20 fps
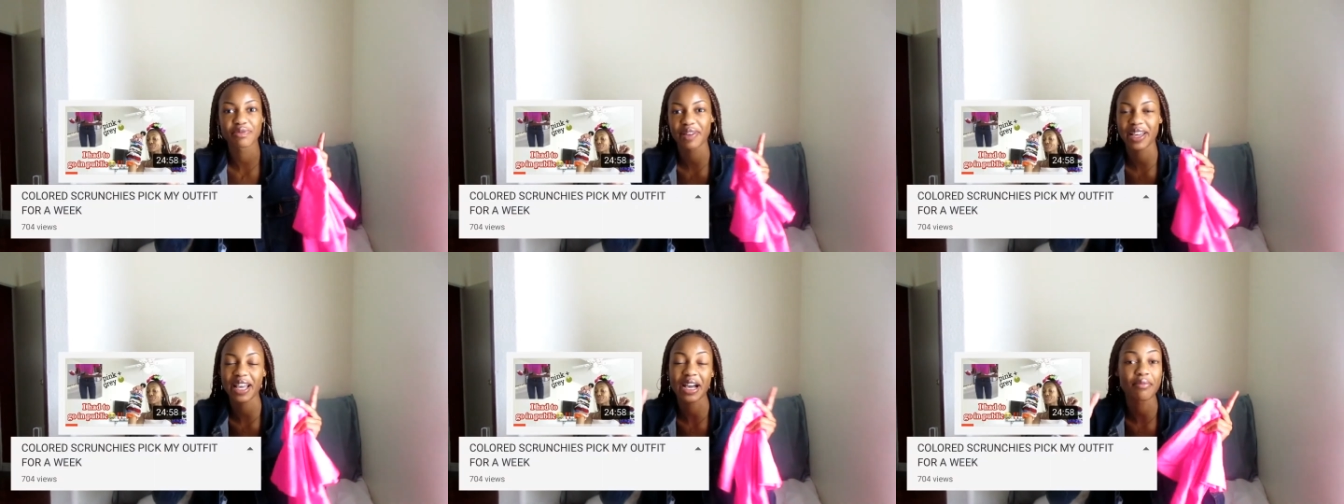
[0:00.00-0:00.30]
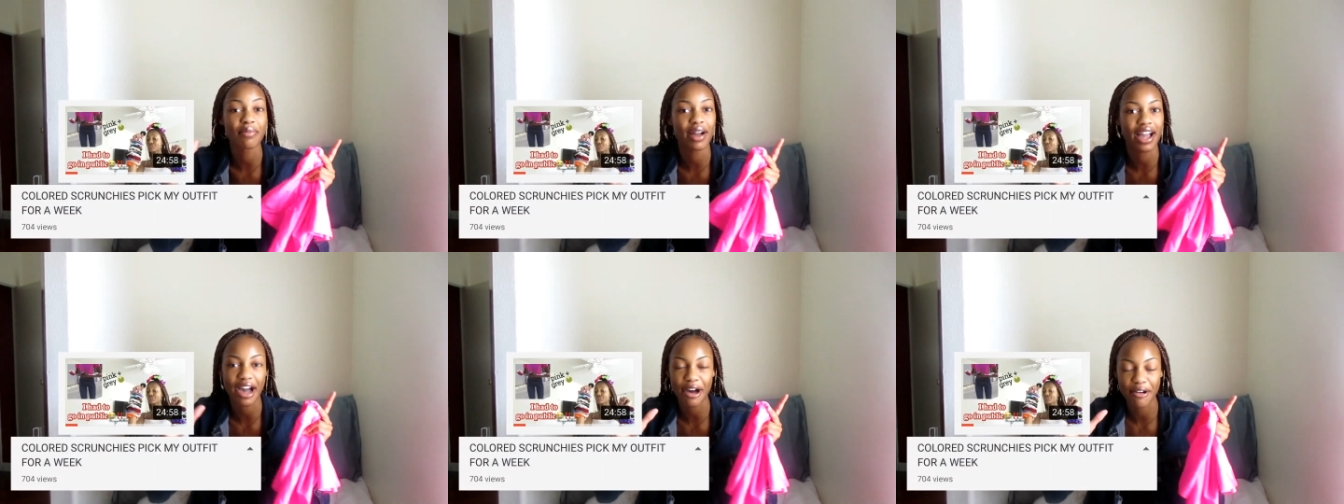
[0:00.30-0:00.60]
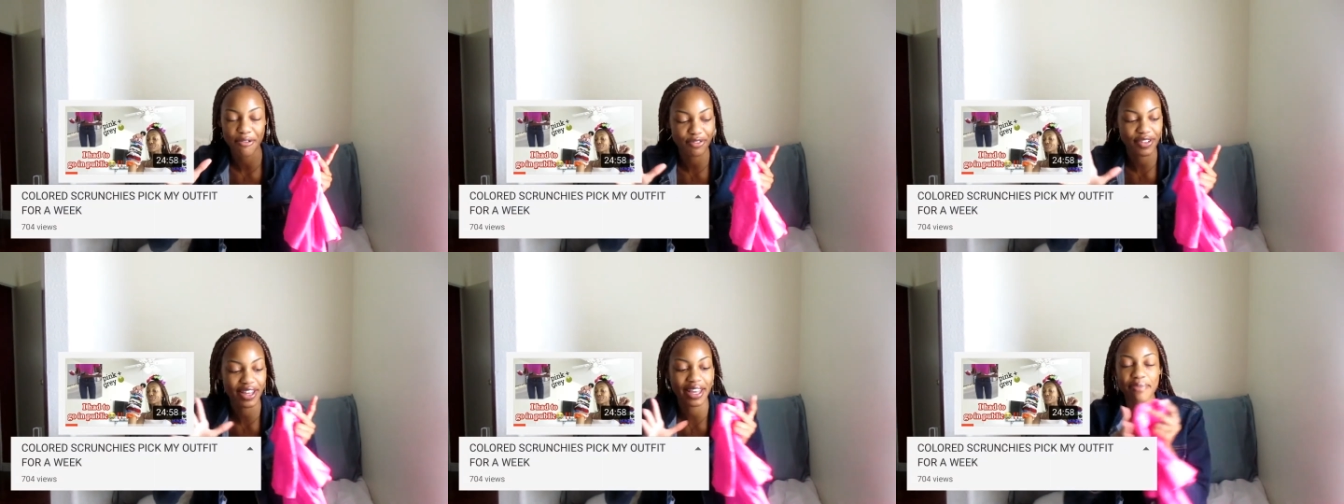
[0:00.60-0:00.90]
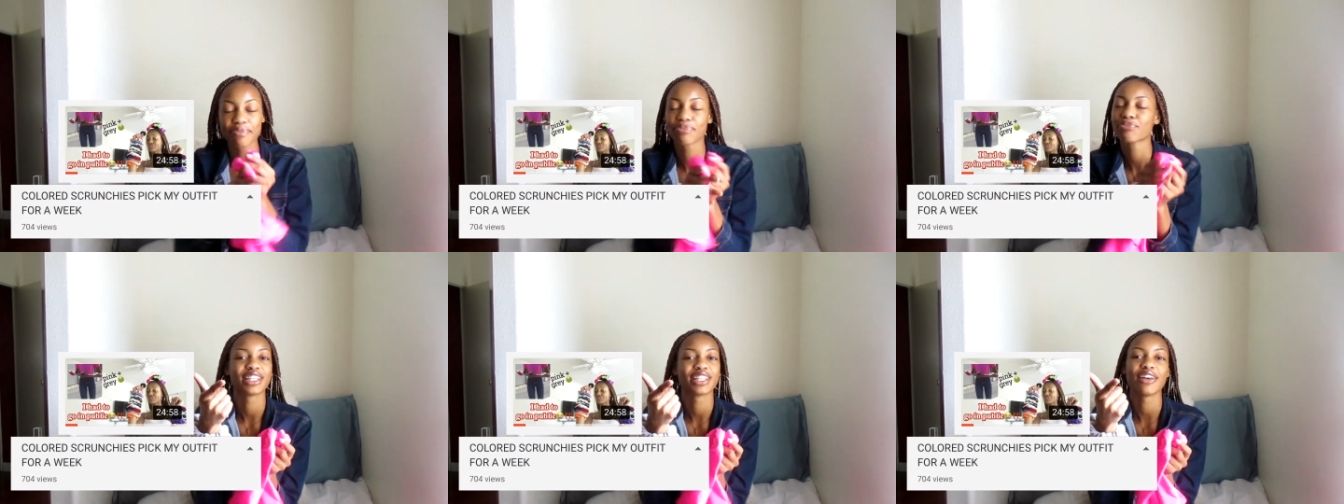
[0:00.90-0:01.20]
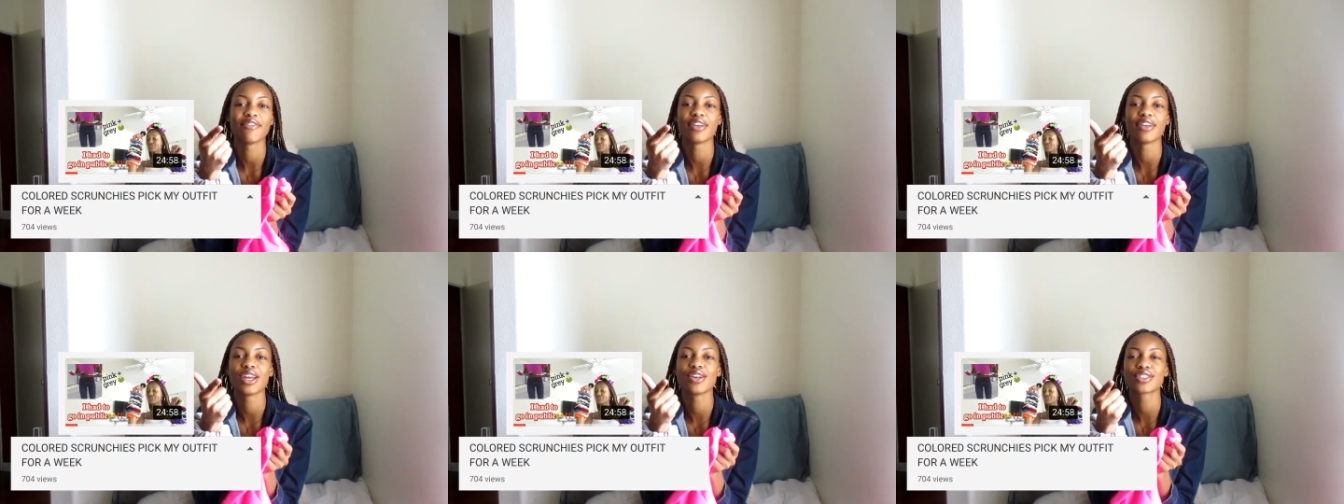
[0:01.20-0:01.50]
pick out my outfit,
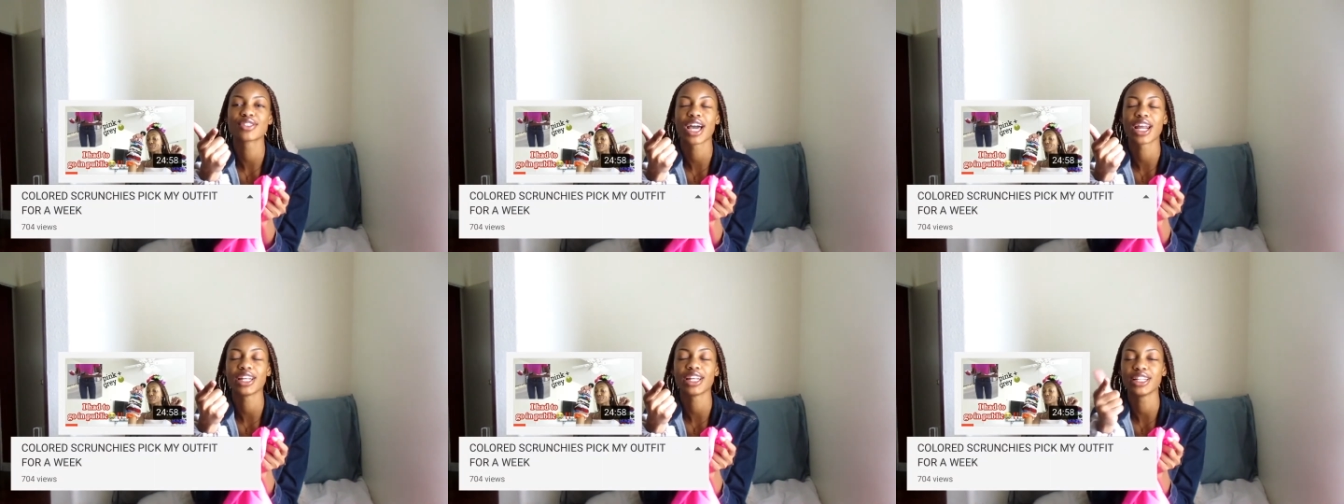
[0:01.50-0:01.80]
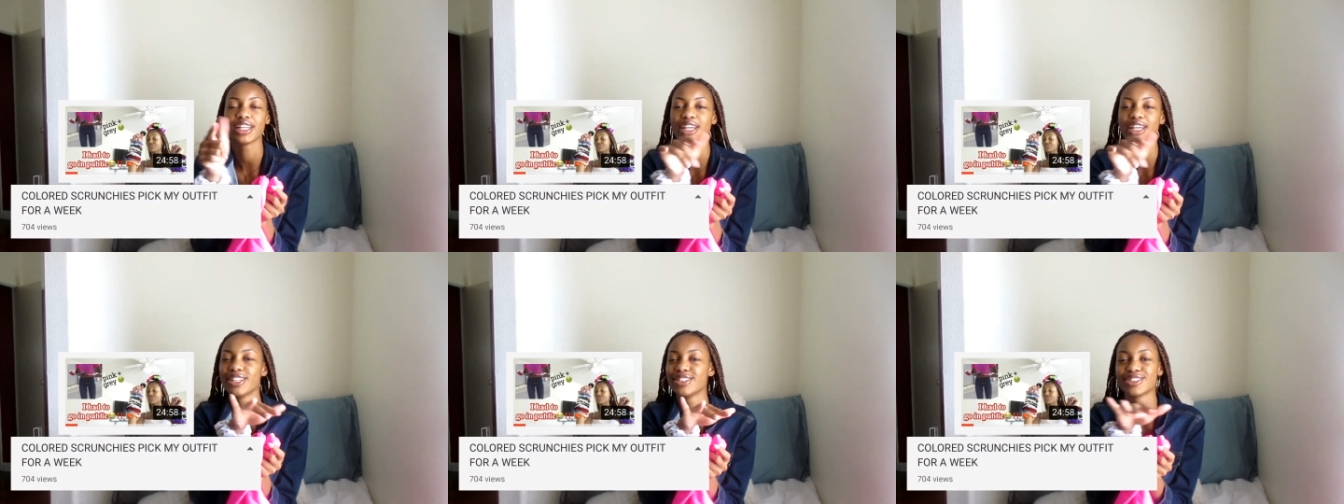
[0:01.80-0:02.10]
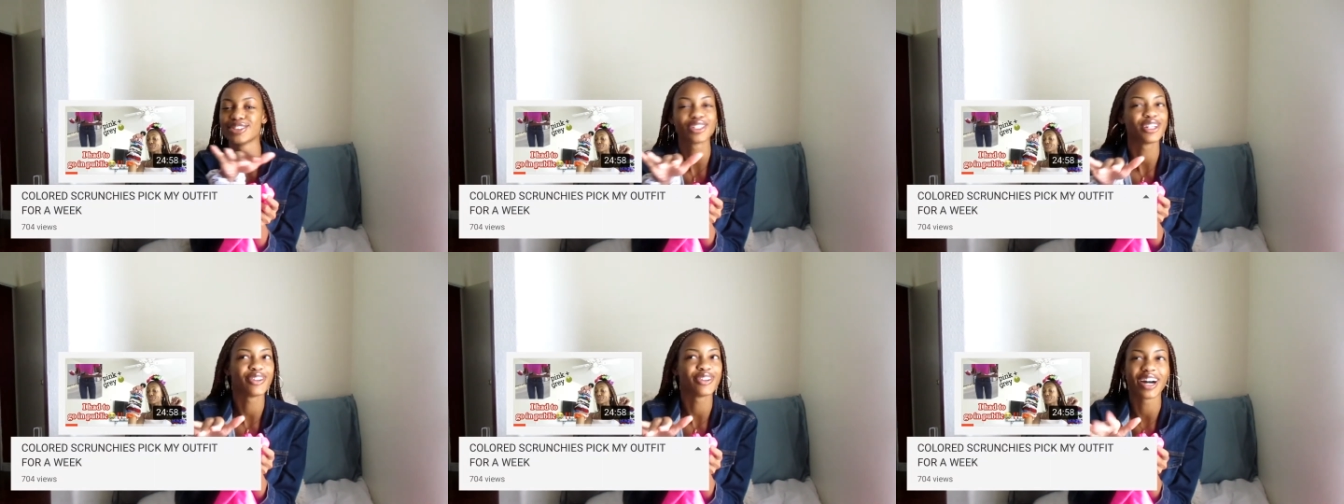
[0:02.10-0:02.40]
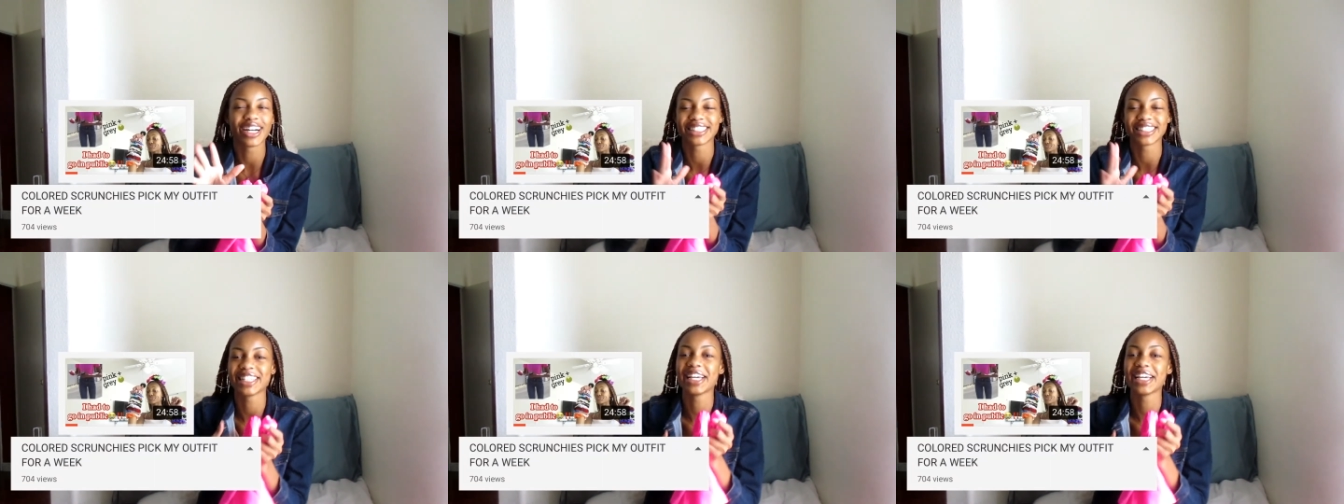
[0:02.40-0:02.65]
that video is kind of late. You should go watch